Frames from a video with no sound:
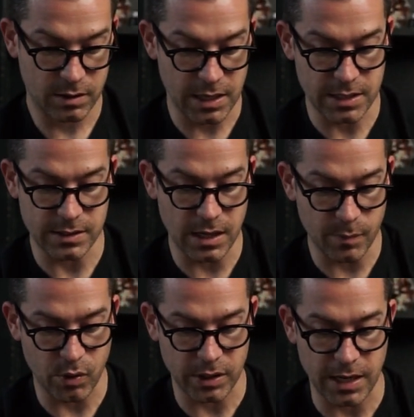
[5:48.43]
as
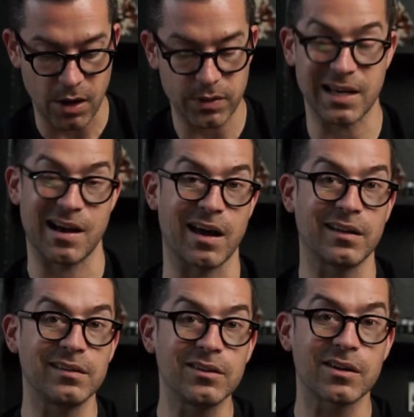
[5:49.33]
Nick pointed out, they kind
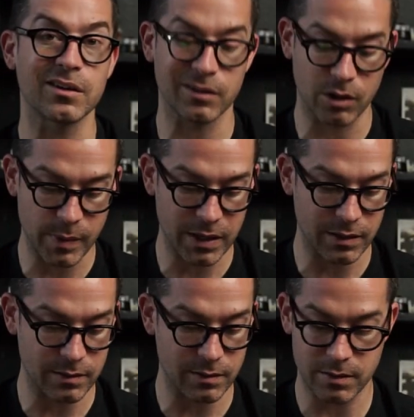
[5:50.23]
of look a little bit
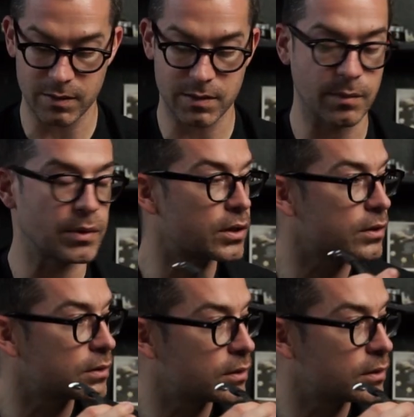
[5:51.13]
similar,